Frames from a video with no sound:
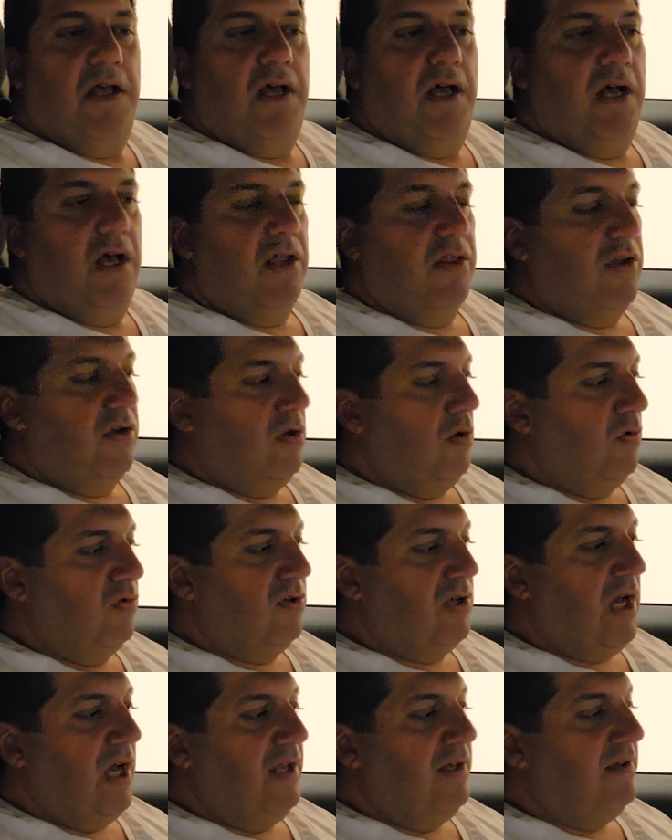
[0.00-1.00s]
The note's
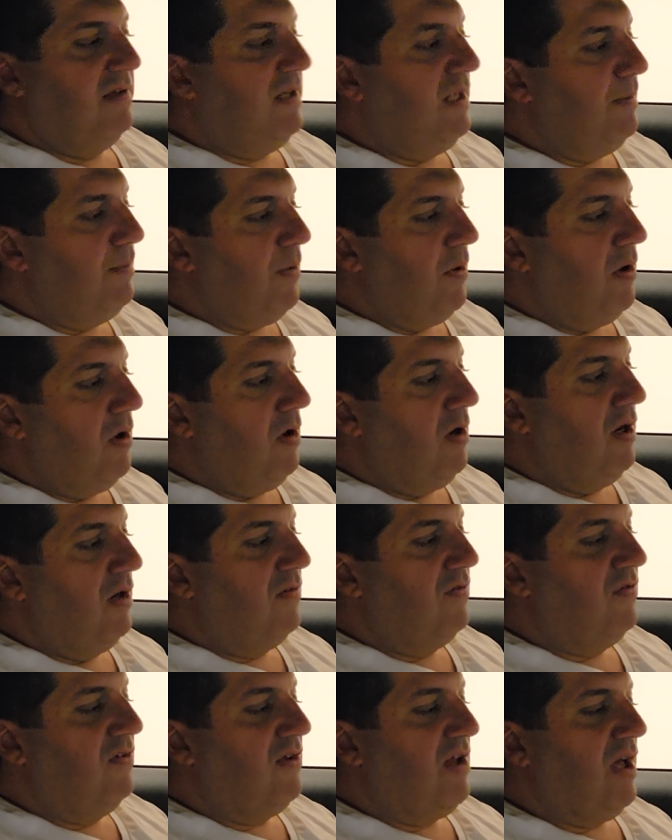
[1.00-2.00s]
gotten deeper.
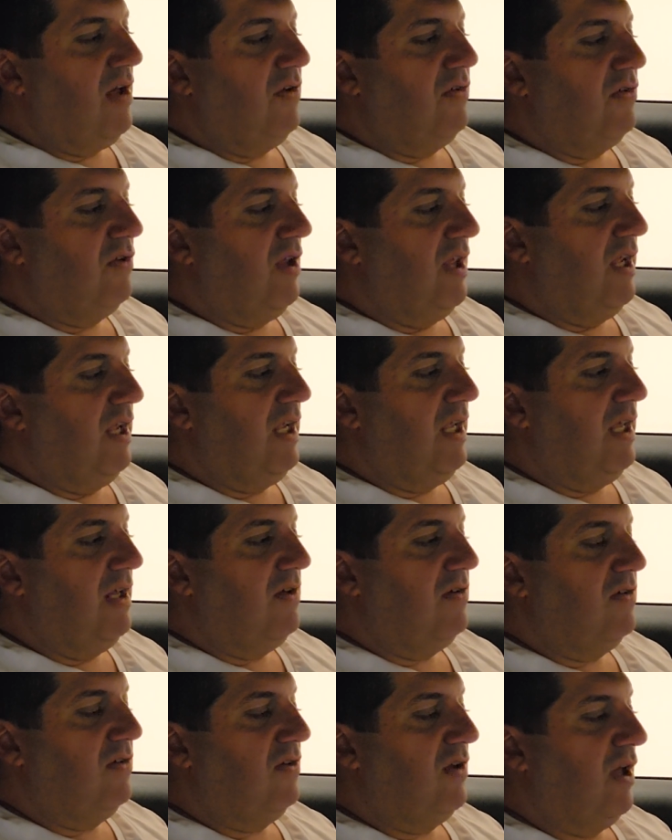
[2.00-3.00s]
It sounds like
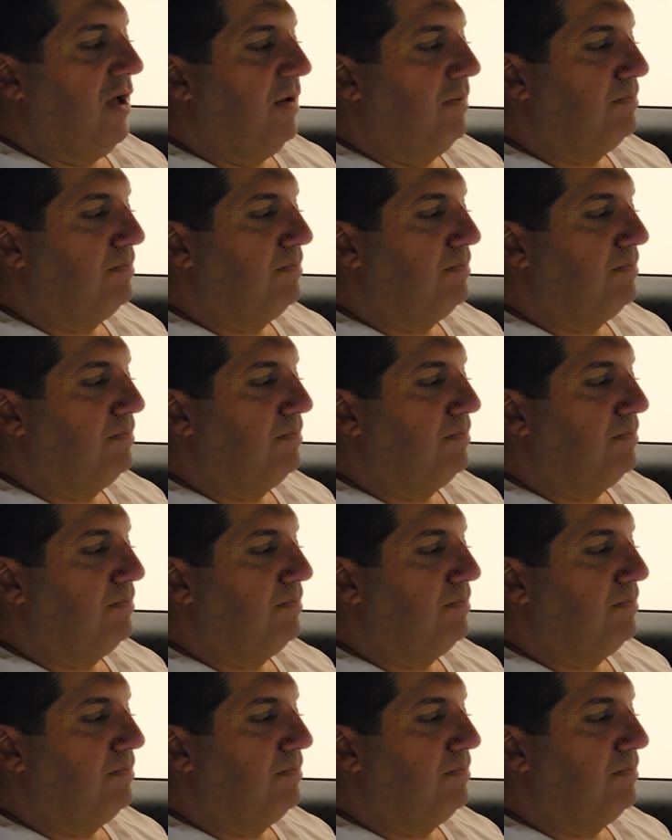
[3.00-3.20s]
it's